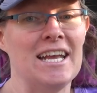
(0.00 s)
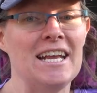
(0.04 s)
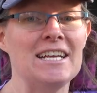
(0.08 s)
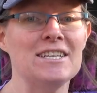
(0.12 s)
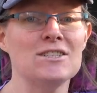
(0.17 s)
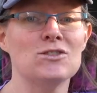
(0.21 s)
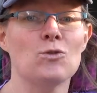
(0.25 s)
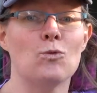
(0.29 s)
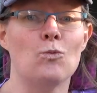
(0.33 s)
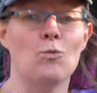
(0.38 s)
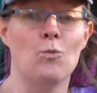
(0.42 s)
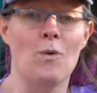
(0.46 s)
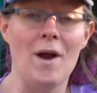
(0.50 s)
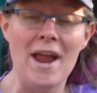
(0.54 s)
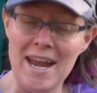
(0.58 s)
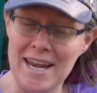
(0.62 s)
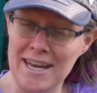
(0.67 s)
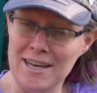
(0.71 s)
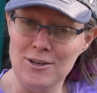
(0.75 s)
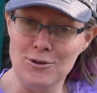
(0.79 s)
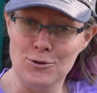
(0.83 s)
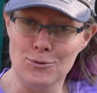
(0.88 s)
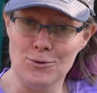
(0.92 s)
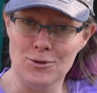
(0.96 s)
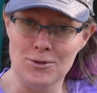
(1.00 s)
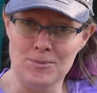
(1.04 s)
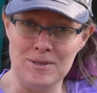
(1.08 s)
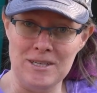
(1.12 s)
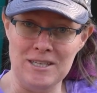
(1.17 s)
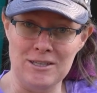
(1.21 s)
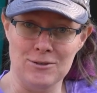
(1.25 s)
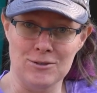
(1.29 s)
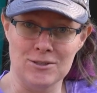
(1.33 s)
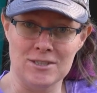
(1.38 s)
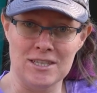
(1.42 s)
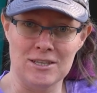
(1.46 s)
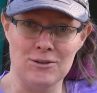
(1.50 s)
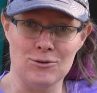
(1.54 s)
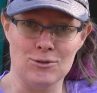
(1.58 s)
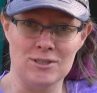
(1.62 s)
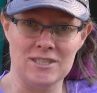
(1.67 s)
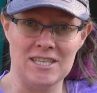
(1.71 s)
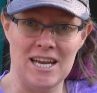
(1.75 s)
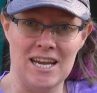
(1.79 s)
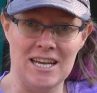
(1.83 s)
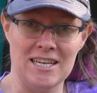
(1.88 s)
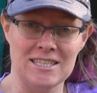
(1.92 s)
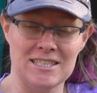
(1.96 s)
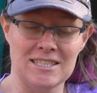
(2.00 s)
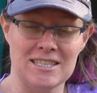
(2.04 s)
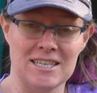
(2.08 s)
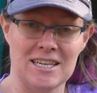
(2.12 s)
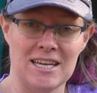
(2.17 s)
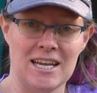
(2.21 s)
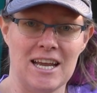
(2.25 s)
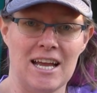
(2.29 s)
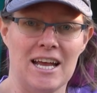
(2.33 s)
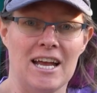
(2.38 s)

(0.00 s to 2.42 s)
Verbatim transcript: is when you will be using your tent.